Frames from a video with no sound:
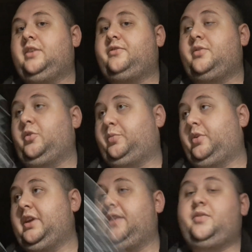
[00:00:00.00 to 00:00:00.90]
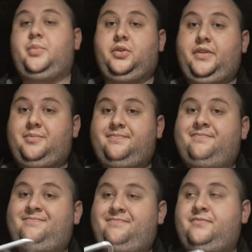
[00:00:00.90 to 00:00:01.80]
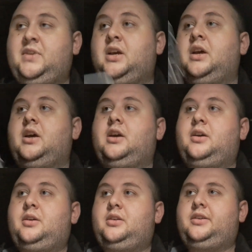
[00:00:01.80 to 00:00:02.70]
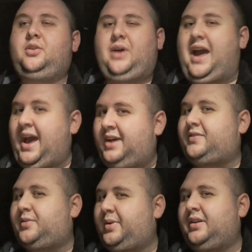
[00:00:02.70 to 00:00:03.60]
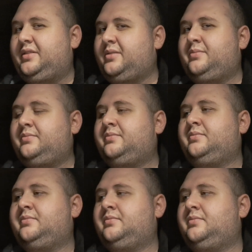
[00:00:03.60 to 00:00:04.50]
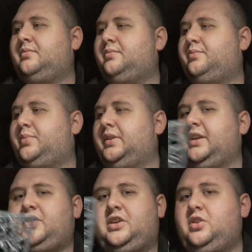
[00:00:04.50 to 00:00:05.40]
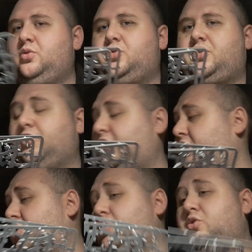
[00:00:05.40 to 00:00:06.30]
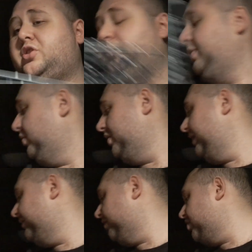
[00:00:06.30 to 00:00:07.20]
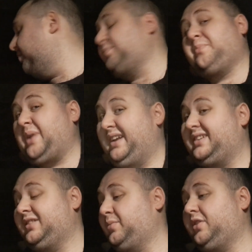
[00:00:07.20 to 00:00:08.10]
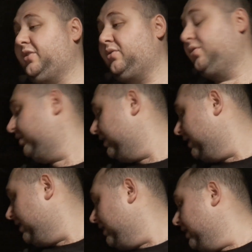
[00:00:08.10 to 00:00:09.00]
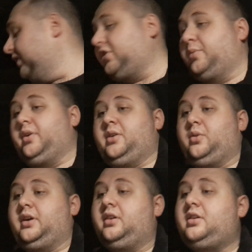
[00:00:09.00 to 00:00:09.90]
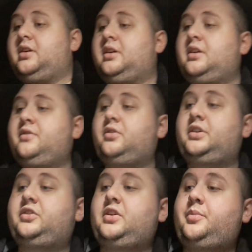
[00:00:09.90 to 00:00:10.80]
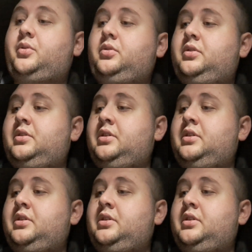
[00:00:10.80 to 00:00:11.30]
For the most part, you have to build them. You don't have to paint them, but there's a huge community for just painting them on their own. To the point where, for an example,